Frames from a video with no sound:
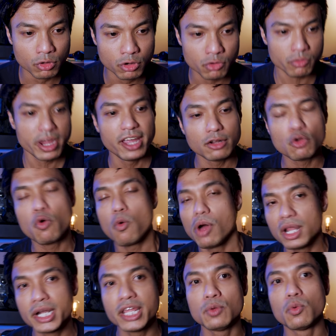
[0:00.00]
great
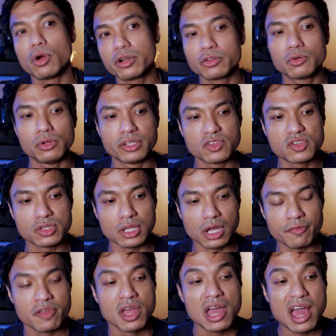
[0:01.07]
quality water cooling
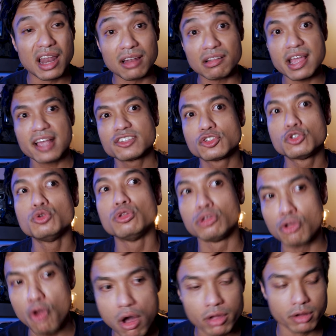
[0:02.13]
stuff lasts you
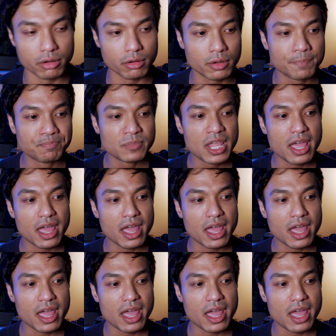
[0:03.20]
longer